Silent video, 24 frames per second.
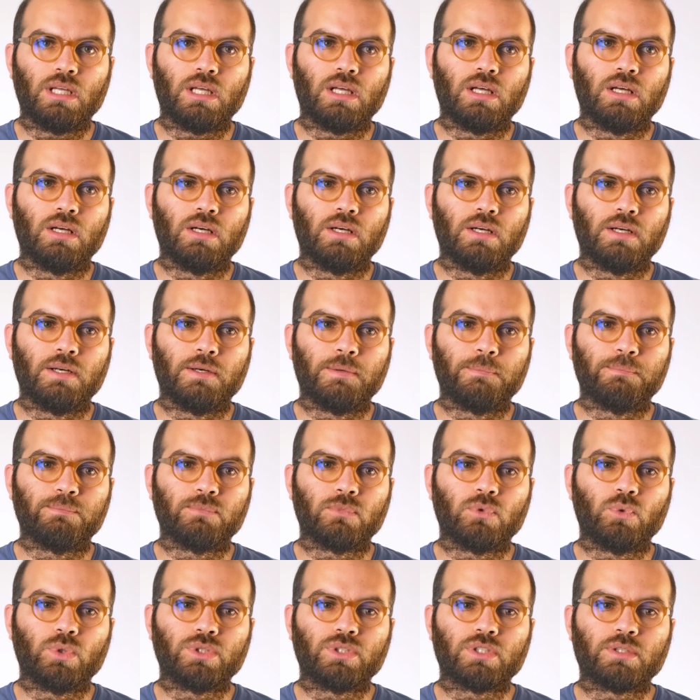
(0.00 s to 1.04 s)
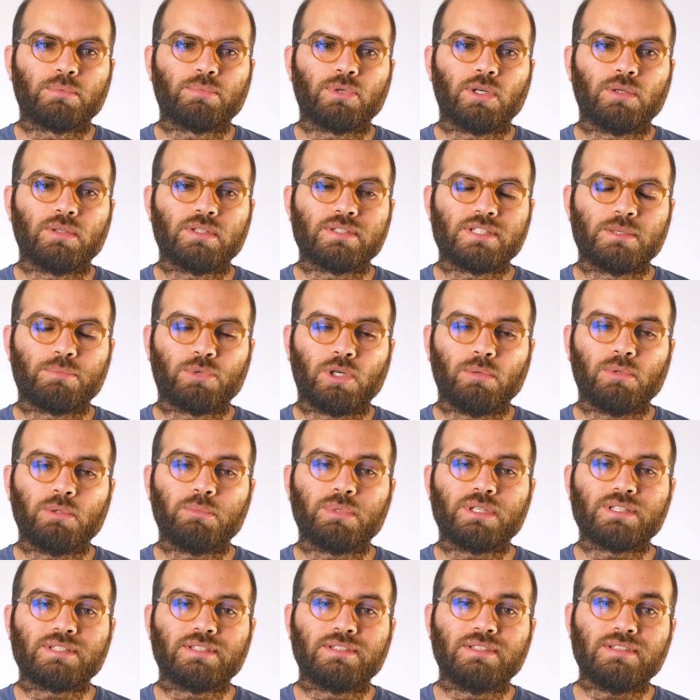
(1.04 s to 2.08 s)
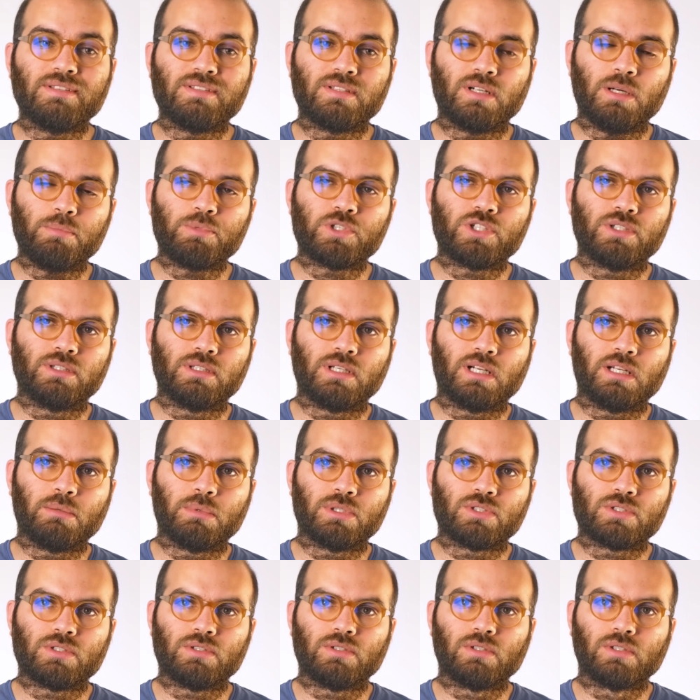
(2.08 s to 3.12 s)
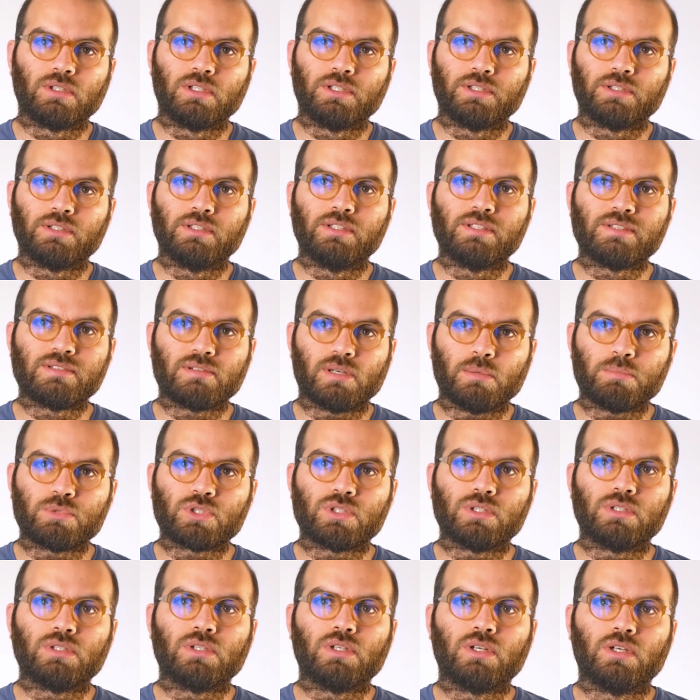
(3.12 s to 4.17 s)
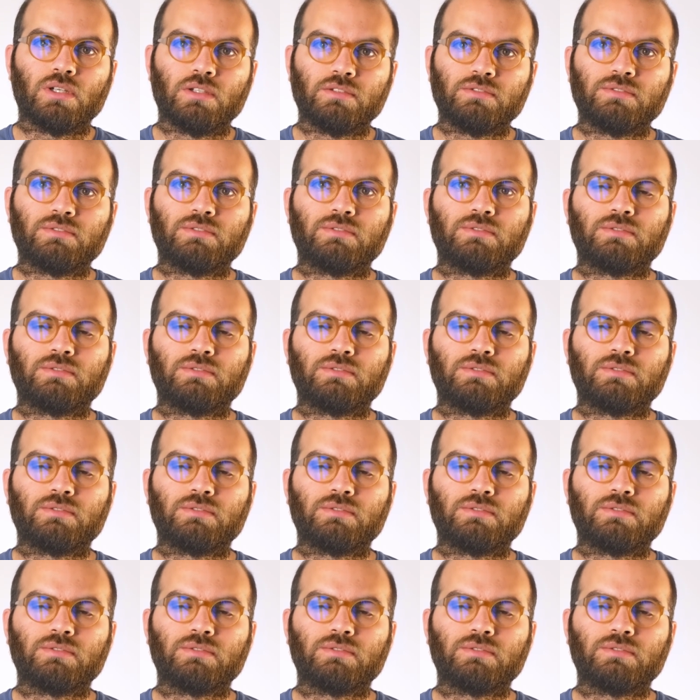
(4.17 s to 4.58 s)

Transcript: Water is a problem because the disruption that I mentioned earlier, the disruption of